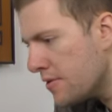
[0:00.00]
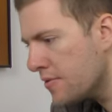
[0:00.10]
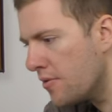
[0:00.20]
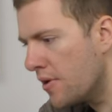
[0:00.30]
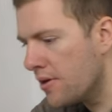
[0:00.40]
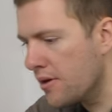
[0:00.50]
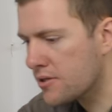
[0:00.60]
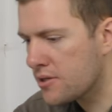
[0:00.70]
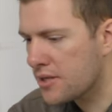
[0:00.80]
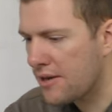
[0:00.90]
Right. I
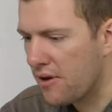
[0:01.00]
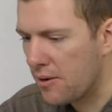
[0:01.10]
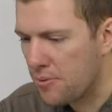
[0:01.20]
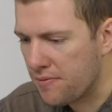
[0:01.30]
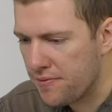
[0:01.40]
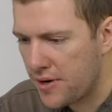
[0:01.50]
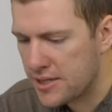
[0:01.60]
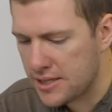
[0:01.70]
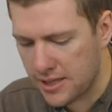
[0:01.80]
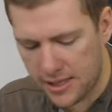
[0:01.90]
should give up on
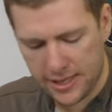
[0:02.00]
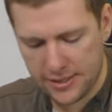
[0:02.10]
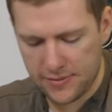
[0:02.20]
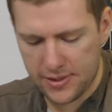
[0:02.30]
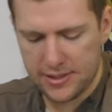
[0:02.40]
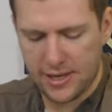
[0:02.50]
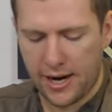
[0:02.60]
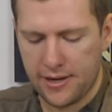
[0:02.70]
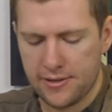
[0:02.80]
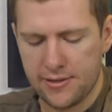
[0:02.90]
finding the legs for these
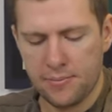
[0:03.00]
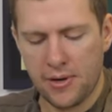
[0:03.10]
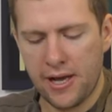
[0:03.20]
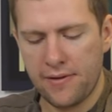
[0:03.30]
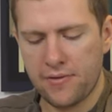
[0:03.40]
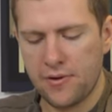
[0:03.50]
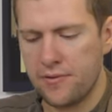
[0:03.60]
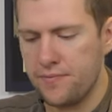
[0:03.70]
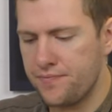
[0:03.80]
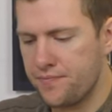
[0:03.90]
characters, but I have got
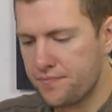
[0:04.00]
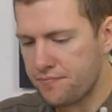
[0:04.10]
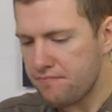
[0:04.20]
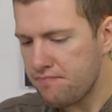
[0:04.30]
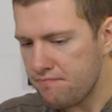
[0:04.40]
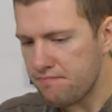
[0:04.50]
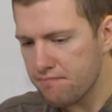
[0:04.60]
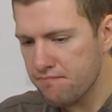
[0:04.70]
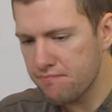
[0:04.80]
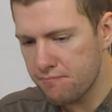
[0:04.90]

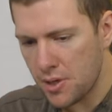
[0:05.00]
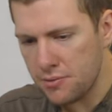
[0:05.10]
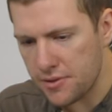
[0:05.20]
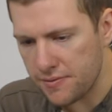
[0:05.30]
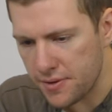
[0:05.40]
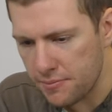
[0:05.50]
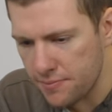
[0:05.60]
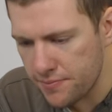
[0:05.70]
most of them.